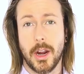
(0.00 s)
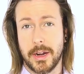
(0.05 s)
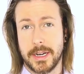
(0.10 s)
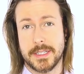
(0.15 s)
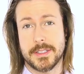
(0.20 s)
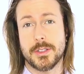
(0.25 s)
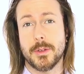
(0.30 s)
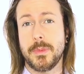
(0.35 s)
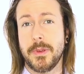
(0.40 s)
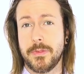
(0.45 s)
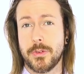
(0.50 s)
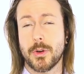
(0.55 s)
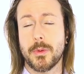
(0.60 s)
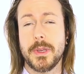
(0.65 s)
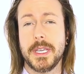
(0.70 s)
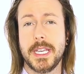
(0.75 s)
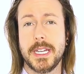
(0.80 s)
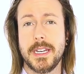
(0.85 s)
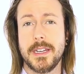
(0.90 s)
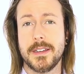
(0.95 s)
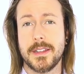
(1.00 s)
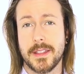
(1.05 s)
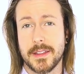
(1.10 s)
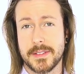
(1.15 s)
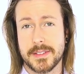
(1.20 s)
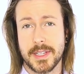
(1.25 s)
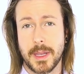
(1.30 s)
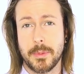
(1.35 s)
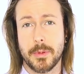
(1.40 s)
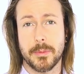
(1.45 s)
All right, so before we get into the
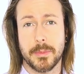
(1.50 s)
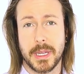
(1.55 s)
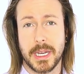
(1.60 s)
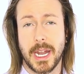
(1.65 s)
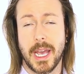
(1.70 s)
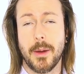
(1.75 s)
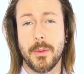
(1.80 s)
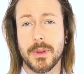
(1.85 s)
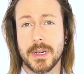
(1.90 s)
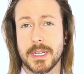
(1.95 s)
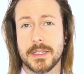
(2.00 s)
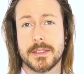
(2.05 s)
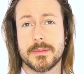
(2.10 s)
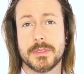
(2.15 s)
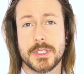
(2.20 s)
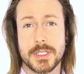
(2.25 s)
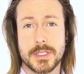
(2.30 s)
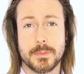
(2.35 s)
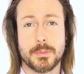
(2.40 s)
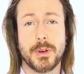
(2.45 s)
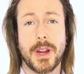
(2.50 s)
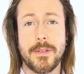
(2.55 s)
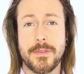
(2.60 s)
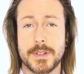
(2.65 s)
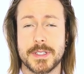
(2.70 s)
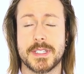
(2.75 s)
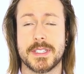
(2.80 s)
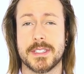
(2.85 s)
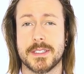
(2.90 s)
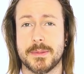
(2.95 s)
supplement, I want to just
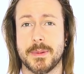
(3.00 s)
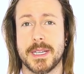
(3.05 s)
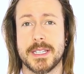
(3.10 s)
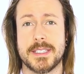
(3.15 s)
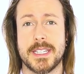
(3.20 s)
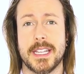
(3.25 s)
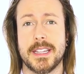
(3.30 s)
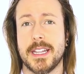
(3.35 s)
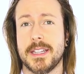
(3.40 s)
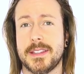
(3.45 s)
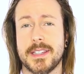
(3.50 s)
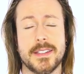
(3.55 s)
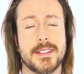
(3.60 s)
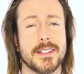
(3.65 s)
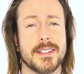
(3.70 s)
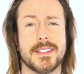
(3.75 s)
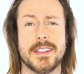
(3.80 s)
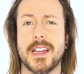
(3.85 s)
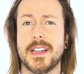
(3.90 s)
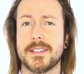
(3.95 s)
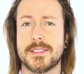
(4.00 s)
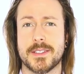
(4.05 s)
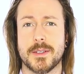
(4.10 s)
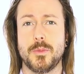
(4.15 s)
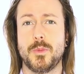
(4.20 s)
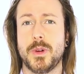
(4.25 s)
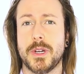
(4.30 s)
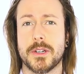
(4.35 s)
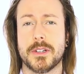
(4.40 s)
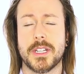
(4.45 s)
preface this by saying that this is not
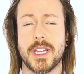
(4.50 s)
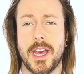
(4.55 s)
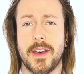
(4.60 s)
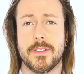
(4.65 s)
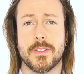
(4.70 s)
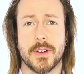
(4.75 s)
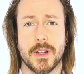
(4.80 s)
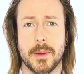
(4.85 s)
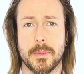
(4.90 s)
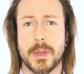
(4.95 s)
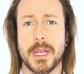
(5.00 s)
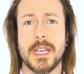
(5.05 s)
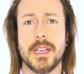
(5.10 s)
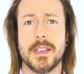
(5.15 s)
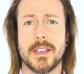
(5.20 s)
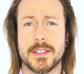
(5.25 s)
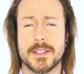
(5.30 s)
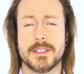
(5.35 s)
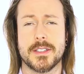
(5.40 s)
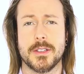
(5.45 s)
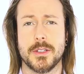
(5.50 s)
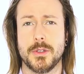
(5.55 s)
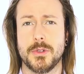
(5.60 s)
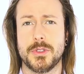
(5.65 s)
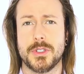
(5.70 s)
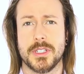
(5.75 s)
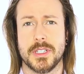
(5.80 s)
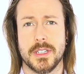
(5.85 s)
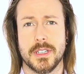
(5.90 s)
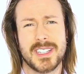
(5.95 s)
some weird cover-up
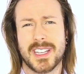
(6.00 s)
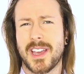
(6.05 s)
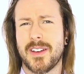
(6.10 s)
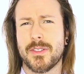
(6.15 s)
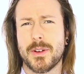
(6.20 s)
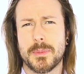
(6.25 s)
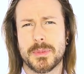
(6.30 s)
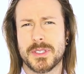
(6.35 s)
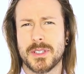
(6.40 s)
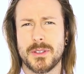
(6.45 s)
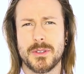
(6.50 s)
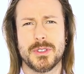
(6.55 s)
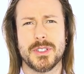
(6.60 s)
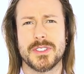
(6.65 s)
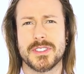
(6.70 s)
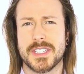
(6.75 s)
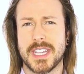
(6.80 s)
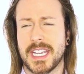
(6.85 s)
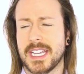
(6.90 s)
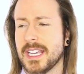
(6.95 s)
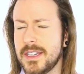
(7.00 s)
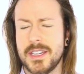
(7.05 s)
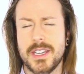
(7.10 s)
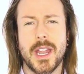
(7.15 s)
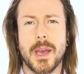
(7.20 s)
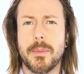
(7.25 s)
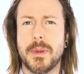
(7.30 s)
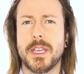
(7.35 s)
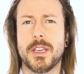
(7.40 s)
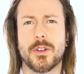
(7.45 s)
solution. Cover-up solutions like
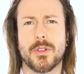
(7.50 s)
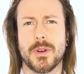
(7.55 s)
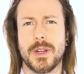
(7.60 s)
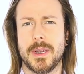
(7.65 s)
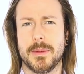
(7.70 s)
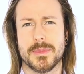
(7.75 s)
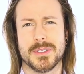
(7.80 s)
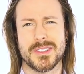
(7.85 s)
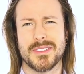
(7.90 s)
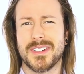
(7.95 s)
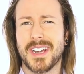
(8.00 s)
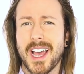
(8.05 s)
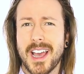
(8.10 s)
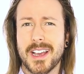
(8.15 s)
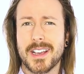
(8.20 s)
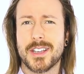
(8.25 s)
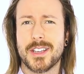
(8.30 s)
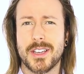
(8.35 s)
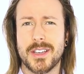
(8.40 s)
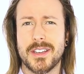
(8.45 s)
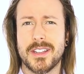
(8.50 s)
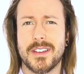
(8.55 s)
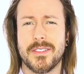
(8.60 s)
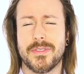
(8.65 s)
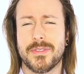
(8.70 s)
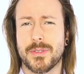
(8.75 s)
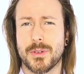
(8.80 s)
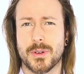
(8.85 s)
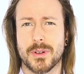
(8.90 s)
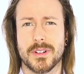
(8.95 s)
numbing creams are not good
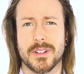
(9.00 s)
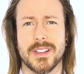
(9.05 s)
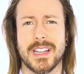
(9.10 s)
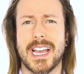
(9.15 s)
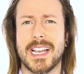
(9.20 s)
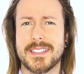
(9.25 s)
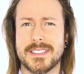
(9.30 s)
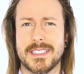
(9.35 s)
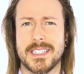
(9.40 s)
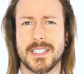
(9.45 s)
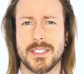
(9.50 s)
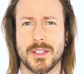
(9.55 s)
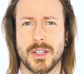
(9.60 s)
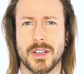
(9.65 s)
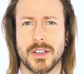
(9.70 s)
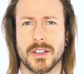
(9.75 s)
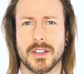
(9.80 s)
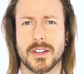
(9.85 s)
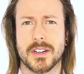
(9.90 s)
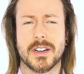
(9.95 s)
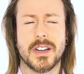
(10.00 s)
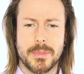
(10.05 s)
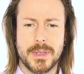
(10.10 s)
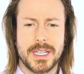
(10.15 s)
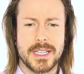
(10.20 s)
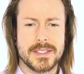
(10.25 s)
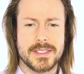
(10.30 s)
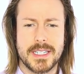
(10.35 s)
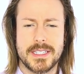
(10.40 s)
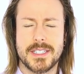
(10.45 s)
for lasting longer
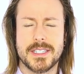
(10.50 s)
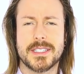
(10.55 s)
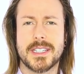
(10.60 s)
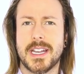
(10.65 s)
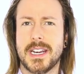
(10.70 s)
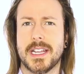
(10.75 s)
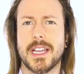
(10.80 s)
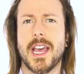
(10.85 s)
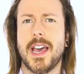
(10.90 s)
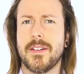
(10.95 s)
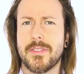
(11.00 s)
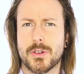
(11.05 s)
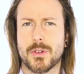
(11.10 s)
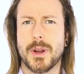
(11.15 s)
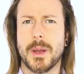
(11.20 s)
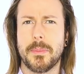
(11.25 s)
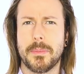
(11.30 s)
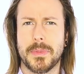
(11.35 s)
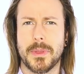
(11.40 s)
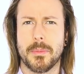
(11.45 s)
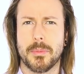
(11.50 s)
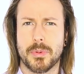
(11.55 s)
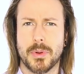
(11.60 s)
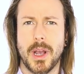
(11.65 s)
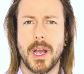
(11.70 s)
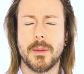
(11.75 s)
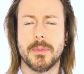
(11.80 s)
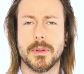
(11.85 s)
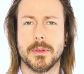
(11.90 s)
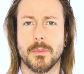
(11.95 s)
because they just kind of cover up the
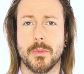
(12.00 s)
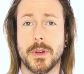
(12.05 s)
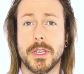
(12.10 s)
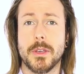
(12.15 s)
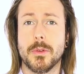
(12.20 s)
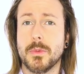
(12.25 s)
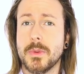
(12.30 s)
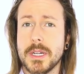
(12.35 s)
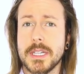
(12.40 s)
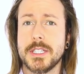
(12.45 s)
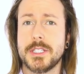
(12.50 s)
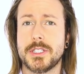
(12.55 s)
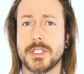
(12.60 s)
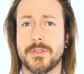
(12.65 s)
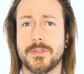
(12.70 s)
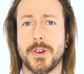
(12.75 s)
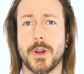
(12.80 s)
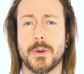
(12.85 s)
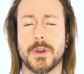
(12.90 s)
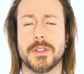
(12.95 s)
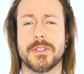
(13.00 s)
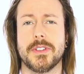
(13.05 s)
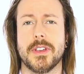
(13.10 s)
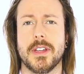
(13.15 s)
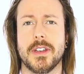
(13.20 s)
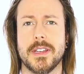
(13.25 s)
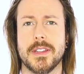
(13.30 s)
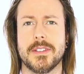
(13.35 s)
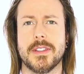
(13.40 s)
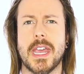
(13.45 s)
problem. What you really should focus
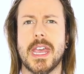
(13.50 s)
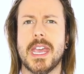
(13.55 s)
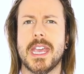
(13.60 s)
on is